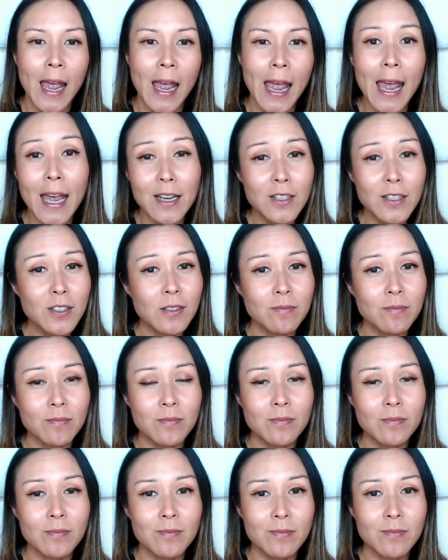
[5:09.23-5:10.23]
And
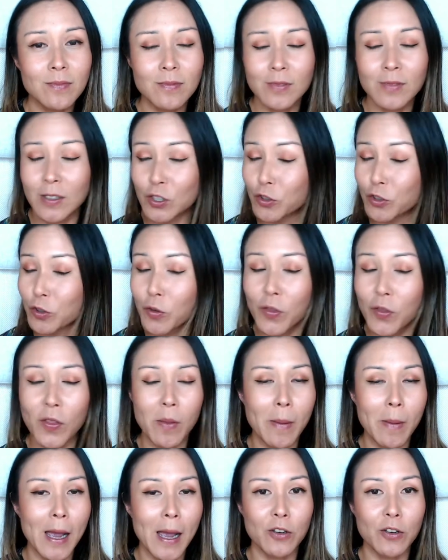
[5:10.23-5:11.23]
the truth of
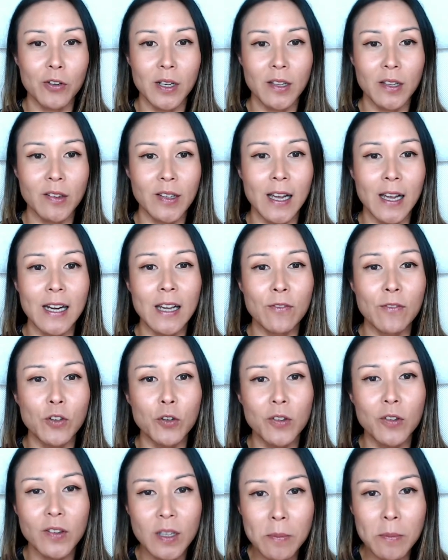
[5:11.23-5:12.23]
the matter is that if
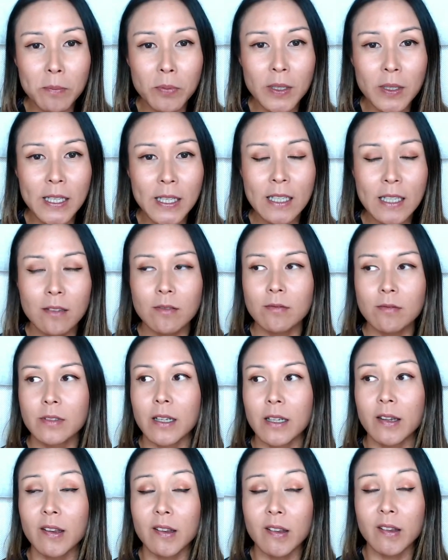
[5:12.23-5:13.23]
you simply
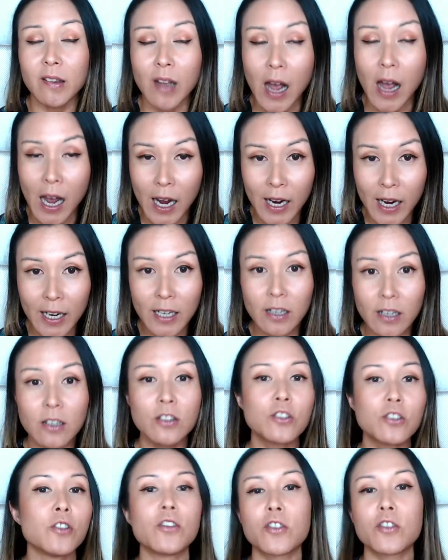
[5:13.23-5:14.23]

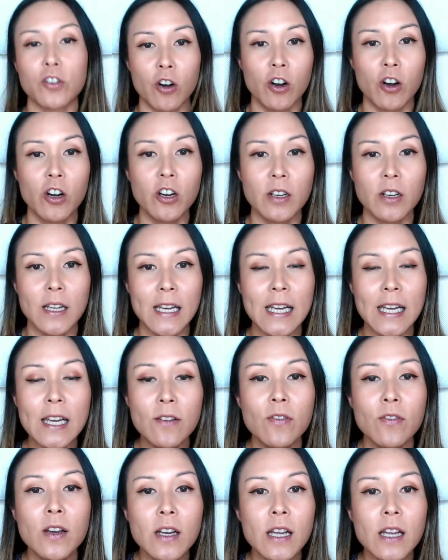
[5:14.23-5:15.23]
decide to start,
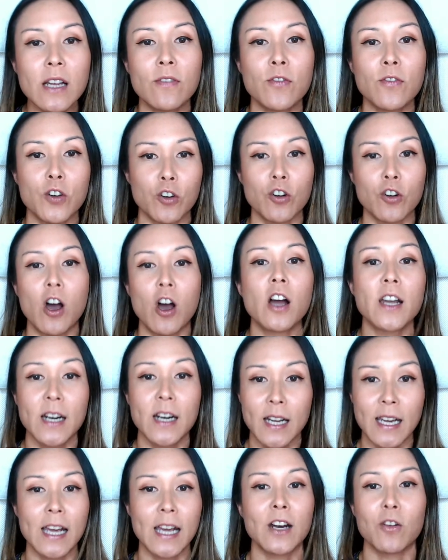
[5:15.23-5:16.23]
even if you're not going
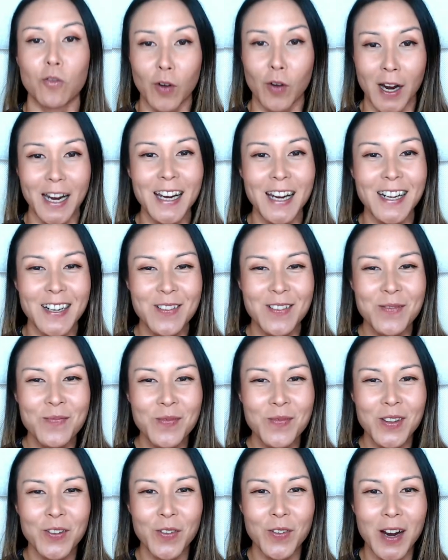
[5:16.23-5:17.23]
to get it right,
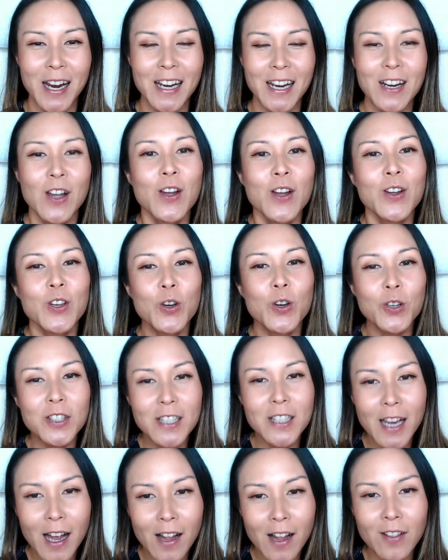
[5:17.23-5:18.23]
right? You're
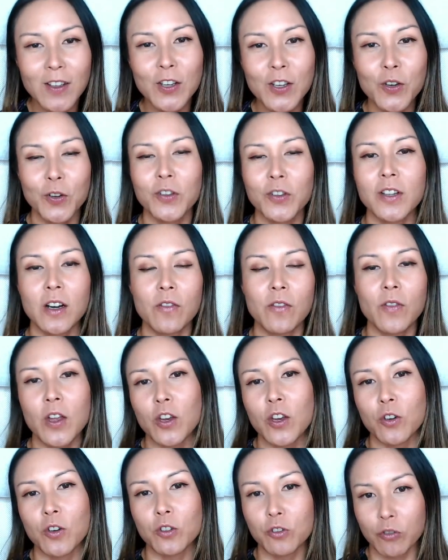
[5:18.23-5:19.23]
telling yourself
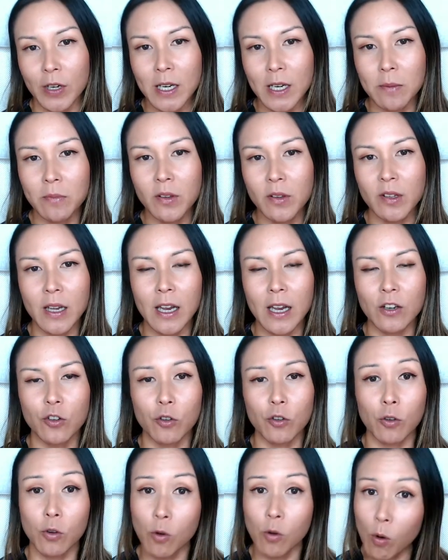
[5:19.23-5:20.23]
that your dreams and
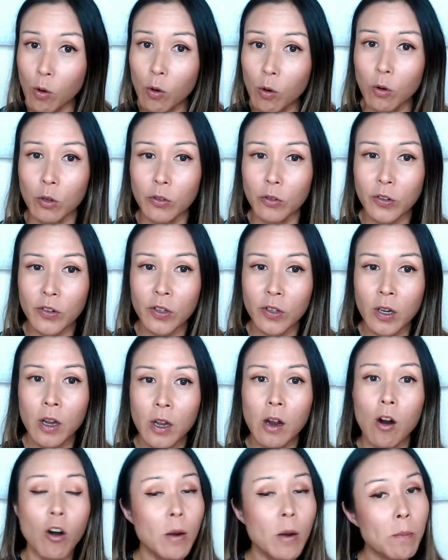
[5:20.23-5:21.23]
your goals
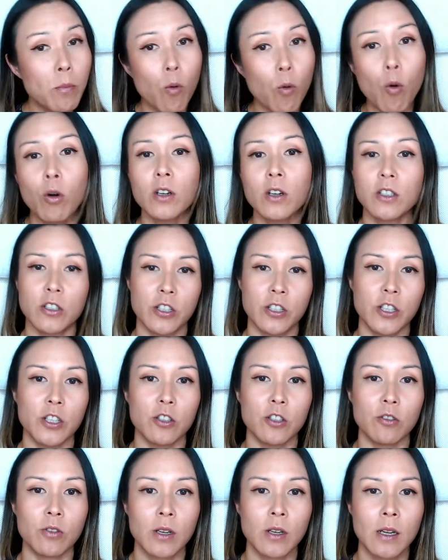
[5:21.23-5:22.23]
are important to
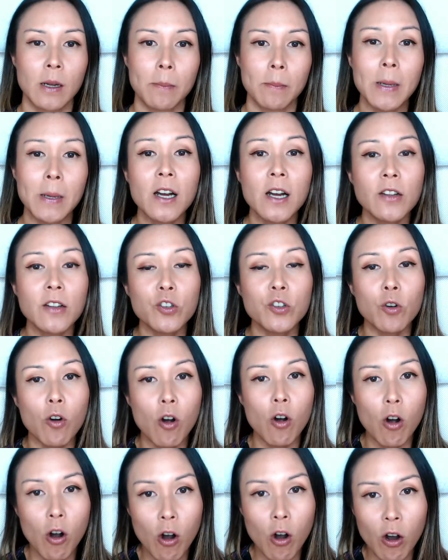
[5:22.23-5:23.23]
you because
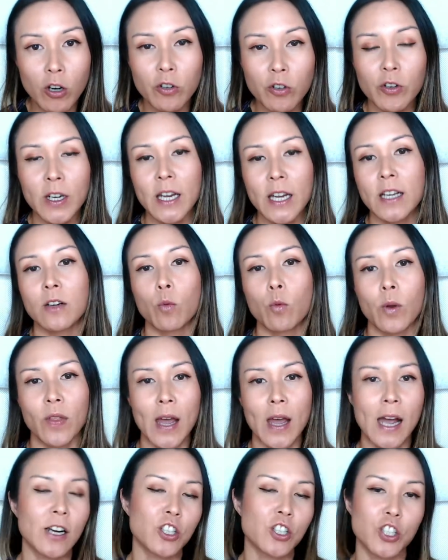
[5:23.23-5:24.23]
you're honoring it with
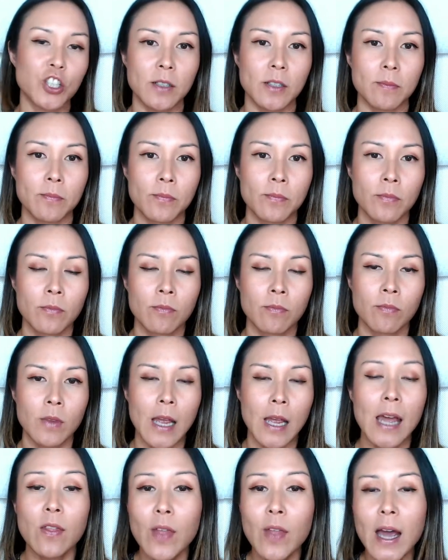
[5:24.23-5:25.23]
action.
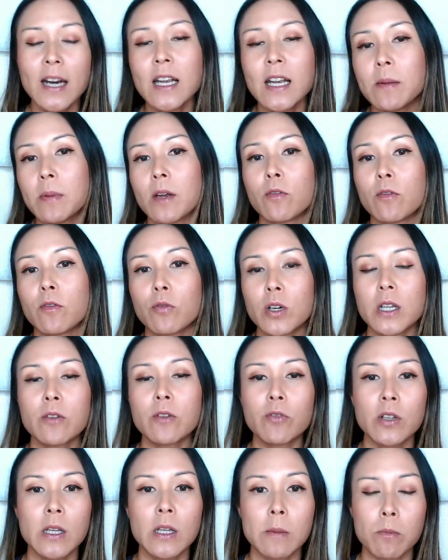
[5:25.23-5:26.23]
And that can be a really,
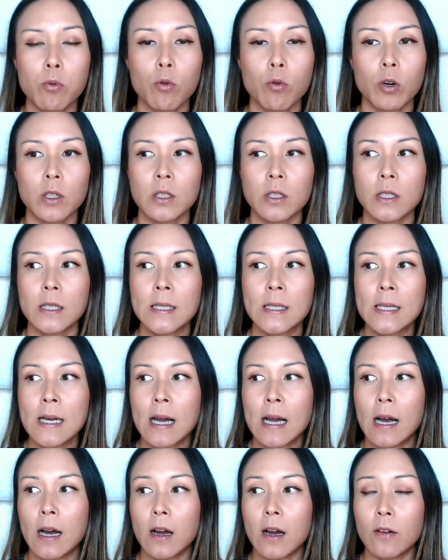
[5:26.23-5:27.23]
really important
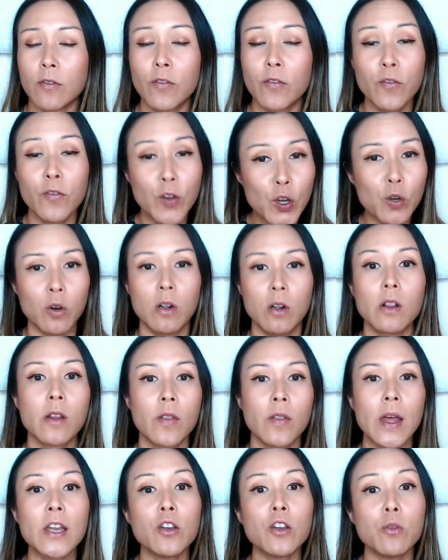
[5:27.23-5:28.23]
uh, fuel
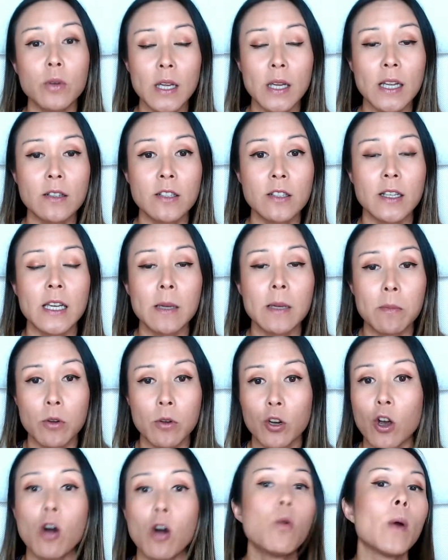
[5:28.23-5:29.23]
that you need to
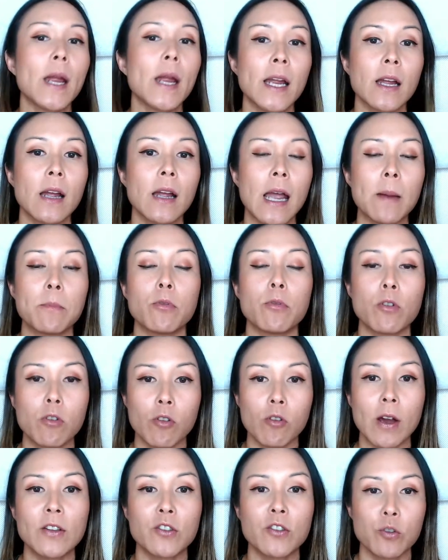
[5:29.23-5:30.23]
keep going and
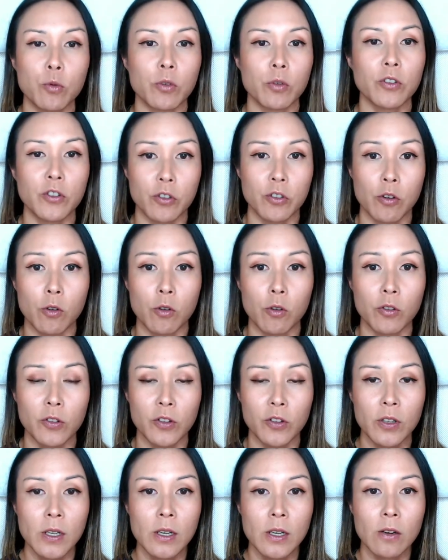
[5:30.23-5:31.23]
progress towards your
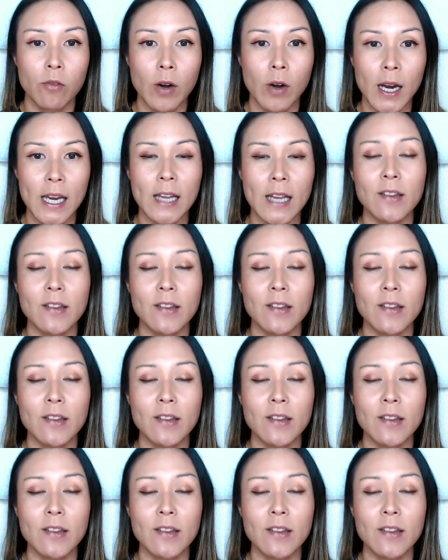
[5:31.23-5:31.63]
goals, right?